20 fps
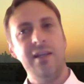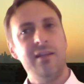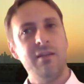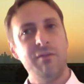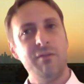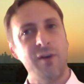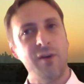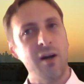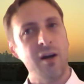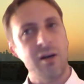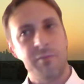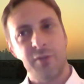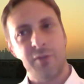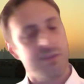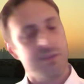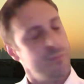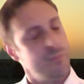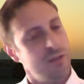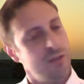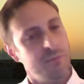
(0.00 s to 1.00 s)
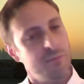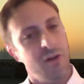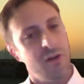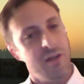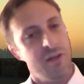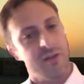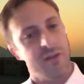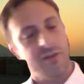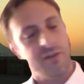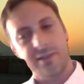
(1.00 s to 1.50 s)
in the pharma small
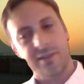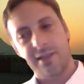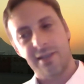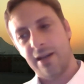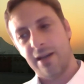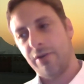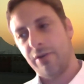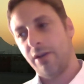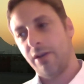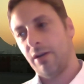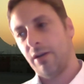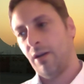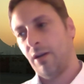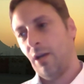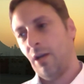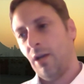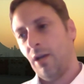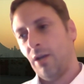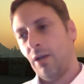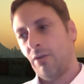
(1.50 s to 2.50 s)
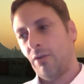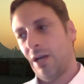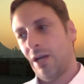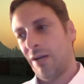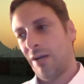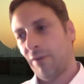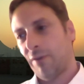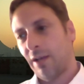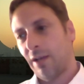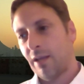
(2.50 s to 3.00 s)
molecules area, you
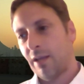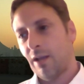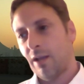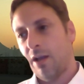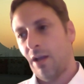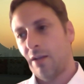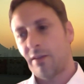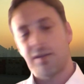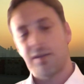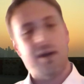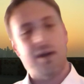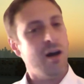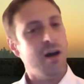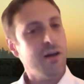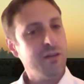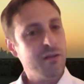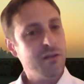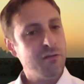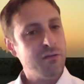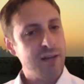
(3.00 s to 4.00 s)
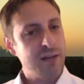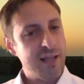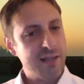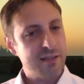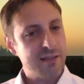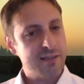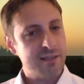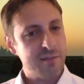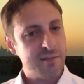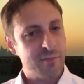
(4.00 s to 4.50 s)
have like a ton of
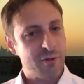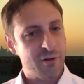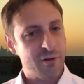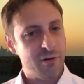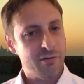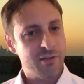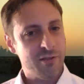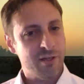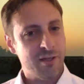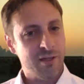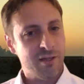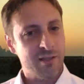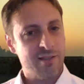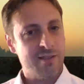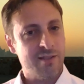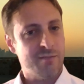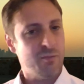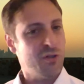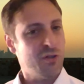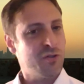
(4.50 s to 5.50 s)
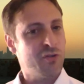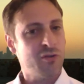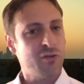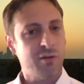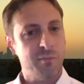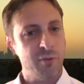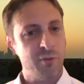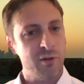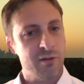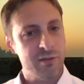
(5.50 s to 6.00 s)
legacy products,
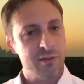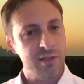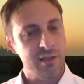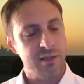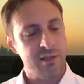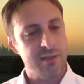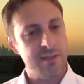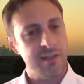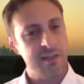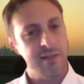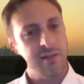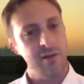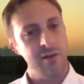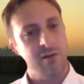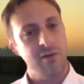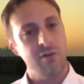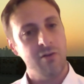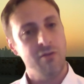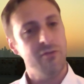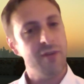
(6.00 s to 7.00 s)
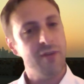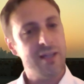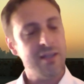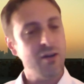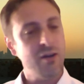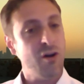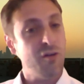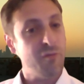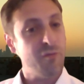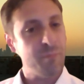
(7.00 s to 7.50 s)
mature products that are already
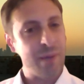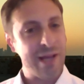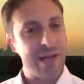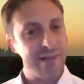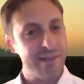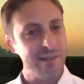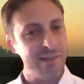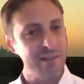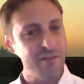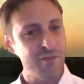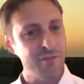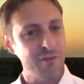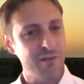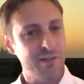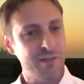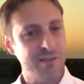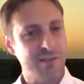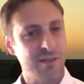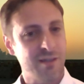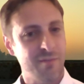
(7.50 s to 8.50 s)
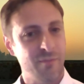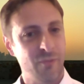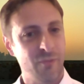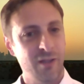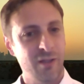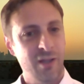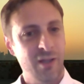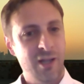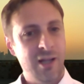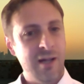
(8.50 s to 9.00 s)
off patent, for
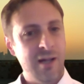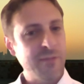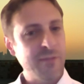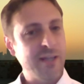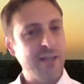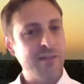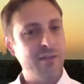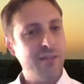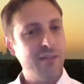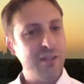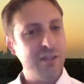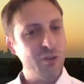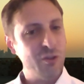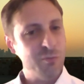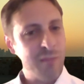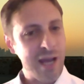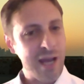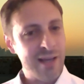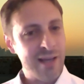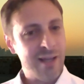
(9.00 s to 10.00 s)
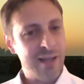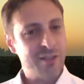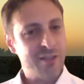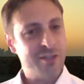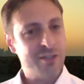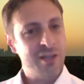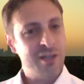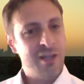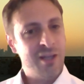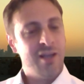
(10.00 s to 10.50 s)
example, that you need to manage,
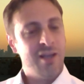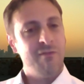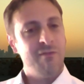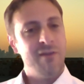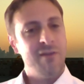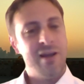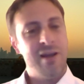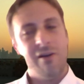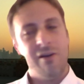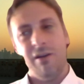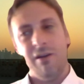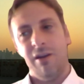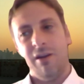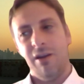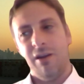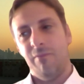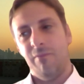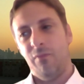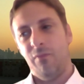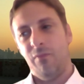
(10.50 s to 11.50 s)
where